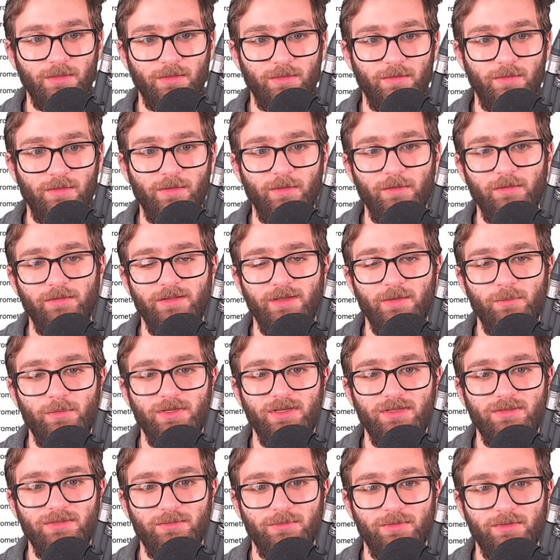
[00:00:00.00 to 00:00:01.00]
The only thing we
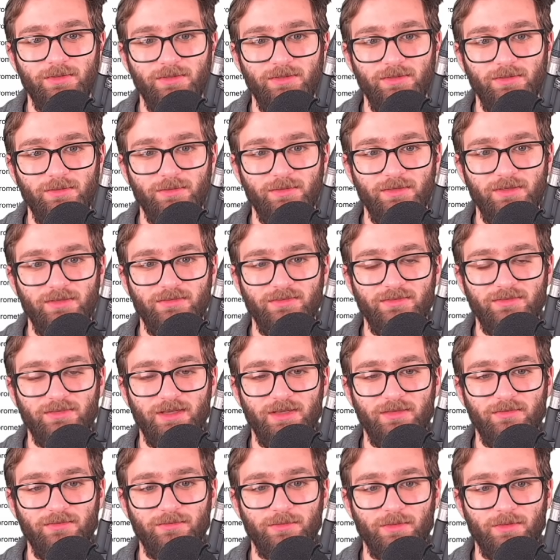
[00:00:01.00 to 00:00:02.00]
need to really do is
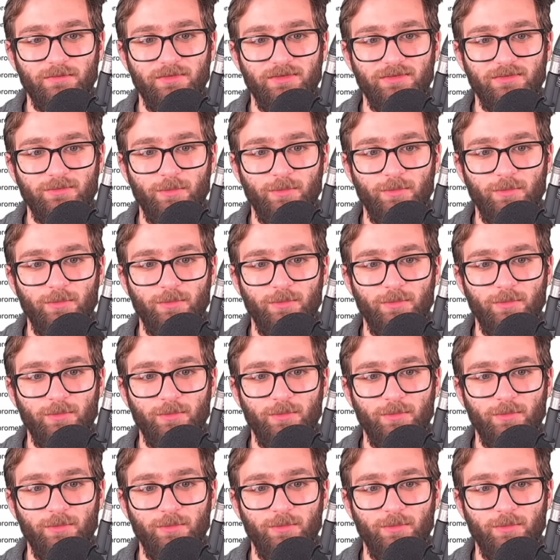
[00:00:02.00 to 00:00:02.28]
say service